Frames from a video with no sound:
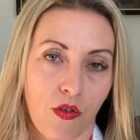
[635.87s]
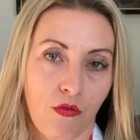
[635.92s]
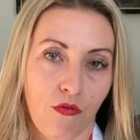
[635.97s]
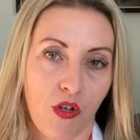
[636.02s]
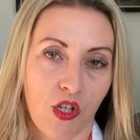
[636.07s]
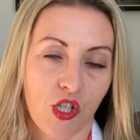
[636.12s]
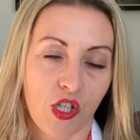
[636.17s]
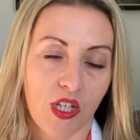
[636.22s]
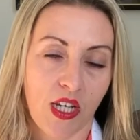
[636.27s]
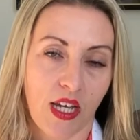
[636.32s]

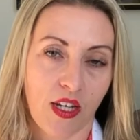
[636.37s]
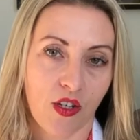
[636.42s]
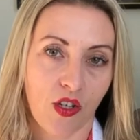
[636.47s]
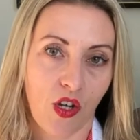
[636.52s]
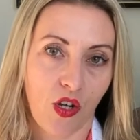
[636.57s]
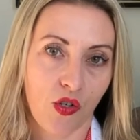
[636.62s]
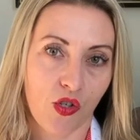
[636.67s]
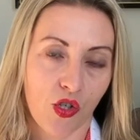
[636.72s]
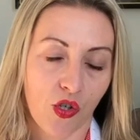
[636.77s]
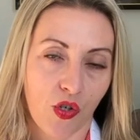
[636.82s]
Richard had
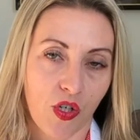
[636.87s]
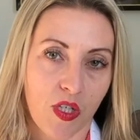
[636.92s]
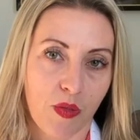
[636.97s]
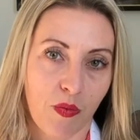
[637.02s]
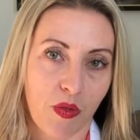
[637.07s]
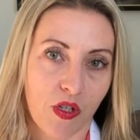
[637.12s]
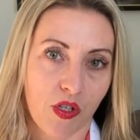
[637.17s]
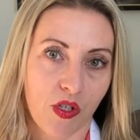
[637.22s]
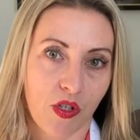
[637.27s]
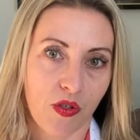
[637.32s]
no choice
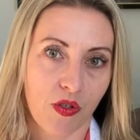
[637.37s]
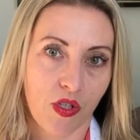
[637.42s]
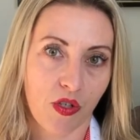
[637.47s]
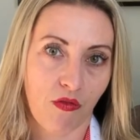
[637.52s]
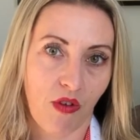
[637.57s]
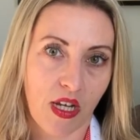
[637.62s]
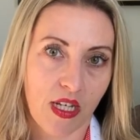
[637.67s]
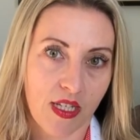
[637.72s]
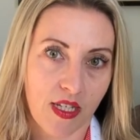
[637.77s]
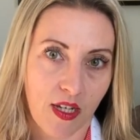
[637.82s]
but to
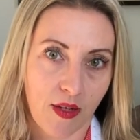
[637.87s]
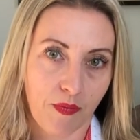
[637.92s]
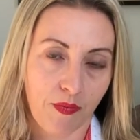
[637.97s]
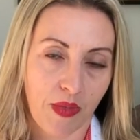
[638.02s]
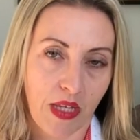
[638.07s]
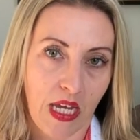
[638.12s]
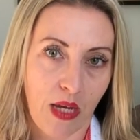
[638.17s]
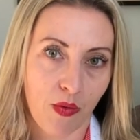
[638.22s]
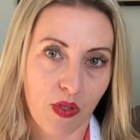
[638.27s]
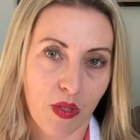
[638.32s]
surrender.
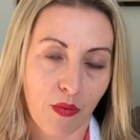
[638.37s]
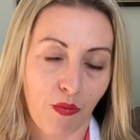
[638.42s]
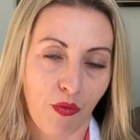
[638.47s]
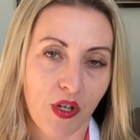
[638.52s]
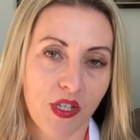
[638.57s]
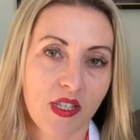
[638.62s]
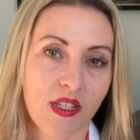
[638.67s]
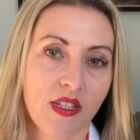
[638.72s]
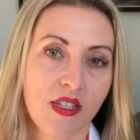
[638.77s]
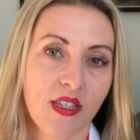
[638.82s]
He was
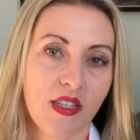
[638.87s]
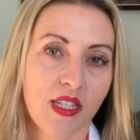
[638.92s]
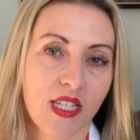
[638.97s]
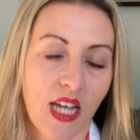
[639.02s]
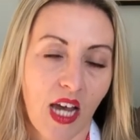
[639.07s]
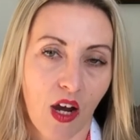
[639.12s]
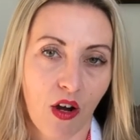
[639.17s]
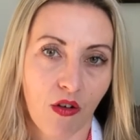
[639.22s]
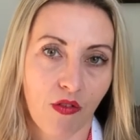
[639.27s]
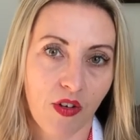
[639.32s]
imprisoned in the
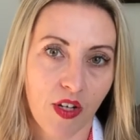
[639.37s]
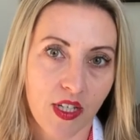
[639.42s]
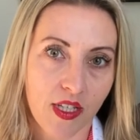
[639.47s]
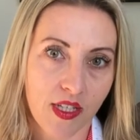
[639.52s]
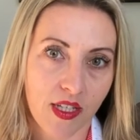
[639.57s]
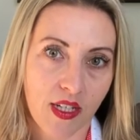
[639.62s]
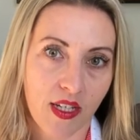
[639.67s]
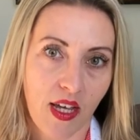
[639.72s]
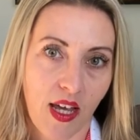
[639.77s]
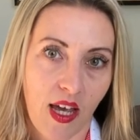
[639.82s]
Tower of
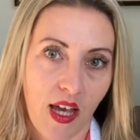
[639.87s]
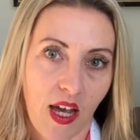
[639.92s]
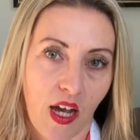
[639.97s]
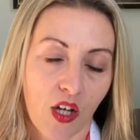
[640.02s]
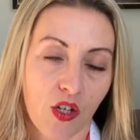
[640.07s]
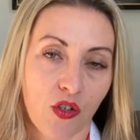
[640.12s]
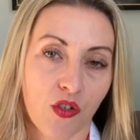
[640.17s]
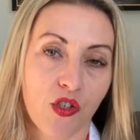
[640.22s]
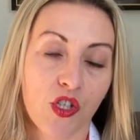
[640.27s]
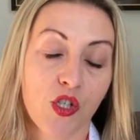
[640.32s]
London,
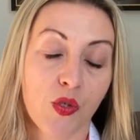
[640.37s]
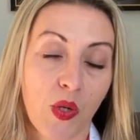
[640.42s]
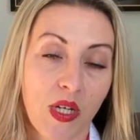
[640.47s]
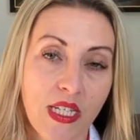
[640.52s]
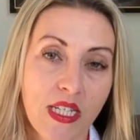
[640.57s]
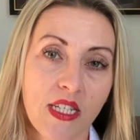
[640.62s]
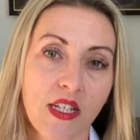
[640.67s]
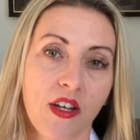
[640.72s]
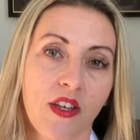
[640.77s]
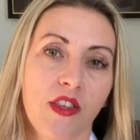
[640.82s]
and on the
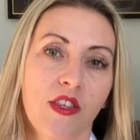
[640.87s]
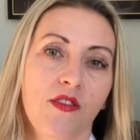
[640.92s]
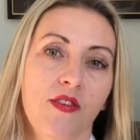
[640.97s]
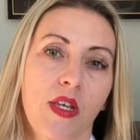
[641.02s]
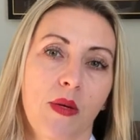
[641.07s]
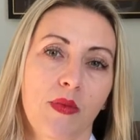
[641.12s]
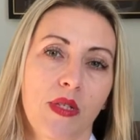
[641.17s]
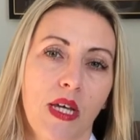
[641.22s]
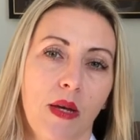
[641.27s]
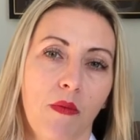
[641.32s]
29th of
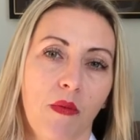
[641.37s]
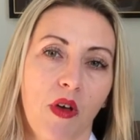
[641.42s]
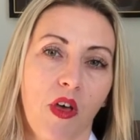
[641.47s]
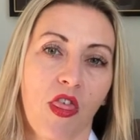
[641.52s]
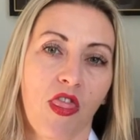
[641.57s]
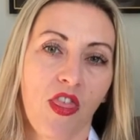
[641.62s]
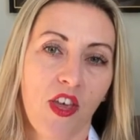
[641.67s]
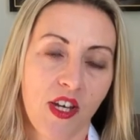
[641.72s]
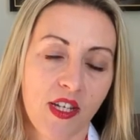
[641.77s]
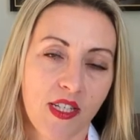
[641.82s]
September
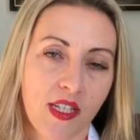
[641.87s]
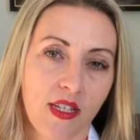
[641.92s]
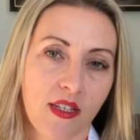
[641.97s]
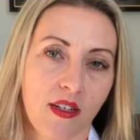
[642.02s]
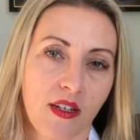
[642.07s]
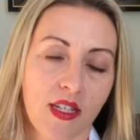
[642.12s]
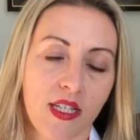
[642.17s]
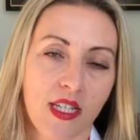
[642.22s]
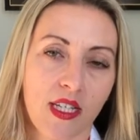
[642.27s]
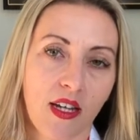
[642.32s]

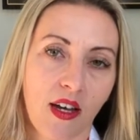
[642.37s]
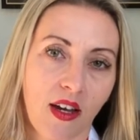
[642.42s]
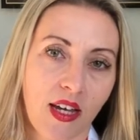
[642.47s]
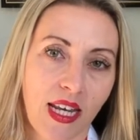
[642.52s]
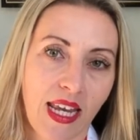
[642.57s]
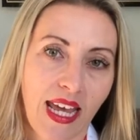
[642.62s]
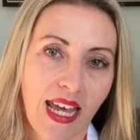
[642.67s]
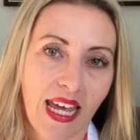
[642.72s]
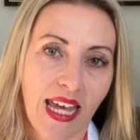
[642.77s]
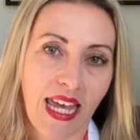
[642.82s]
1399
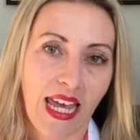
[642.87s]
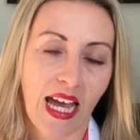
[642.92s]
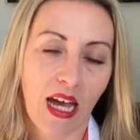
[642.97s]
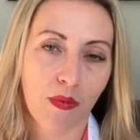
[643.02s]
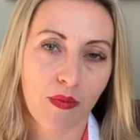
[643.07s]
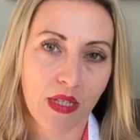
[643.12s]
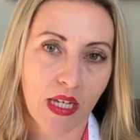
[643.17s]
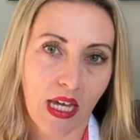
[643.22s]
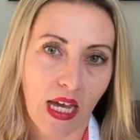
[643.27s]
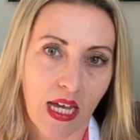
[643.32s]
he
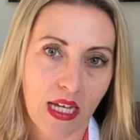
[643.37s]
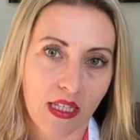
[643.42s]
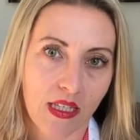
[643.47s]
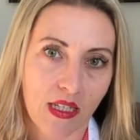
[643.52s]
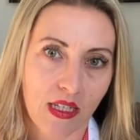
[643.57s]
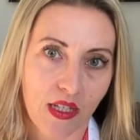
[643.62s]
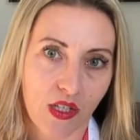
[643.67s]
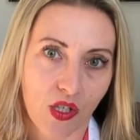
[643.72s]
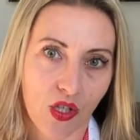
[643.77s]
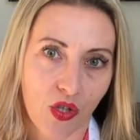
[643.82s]

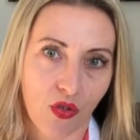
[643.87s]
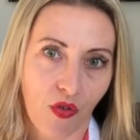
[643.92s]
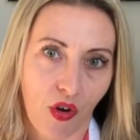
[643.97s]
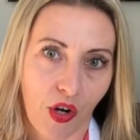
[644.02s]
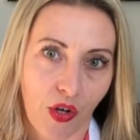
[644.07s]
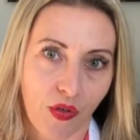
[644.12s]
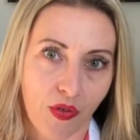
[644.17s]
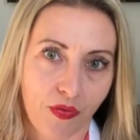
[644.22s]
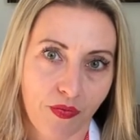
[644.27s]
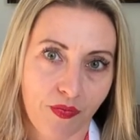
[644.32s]
abdicated his
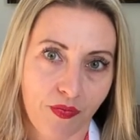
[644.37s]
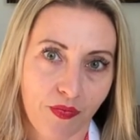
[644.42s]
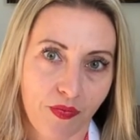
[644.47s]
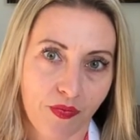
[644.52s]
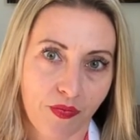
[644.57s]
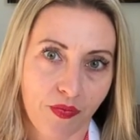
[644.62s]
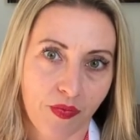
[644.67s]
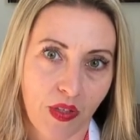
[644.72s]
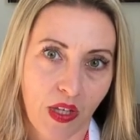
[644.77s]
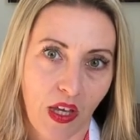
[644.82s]
throne.
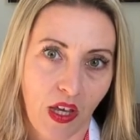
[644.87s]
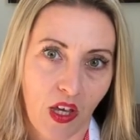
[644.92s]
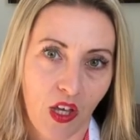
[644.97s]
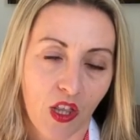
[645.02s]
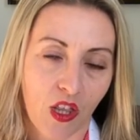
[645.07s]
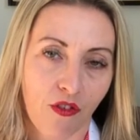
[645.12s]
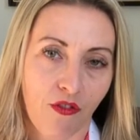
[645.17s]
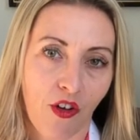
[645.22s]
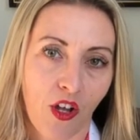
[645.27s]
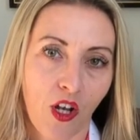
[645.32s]

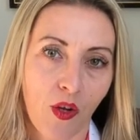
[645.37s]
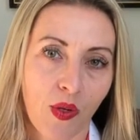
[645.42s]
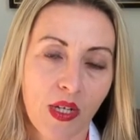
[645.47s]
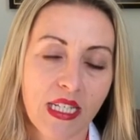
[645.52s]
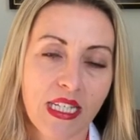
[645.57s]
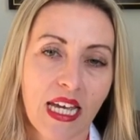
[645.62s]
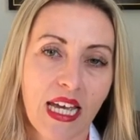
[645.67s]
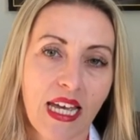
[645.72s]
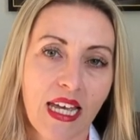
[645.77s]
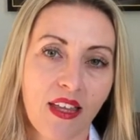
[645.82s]
The following
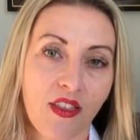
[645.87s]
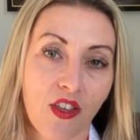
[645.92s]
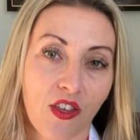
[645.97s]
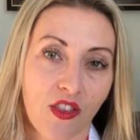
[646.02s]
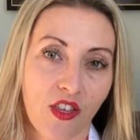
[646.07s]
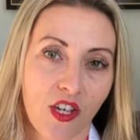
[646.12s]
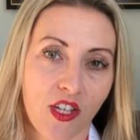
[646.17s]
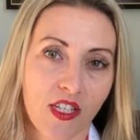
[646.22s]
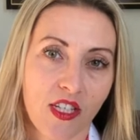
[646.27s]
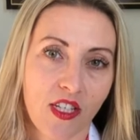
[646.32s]
day, the
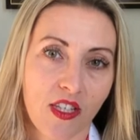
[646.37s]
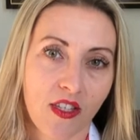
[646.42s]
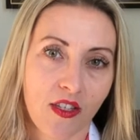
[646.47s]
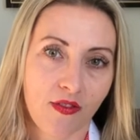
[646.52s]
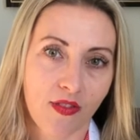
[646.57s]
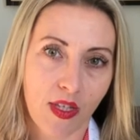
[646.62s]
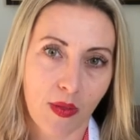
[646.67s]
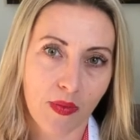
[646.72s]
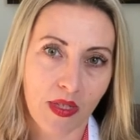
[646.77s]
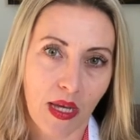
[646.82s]
30th of
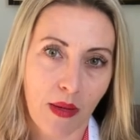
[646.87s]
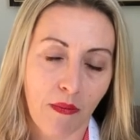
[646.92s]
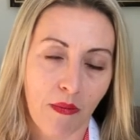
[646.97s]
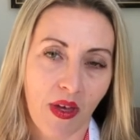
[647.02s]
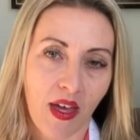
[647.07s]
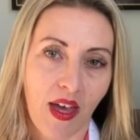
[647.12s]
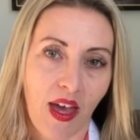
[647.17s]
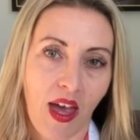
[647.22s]
September,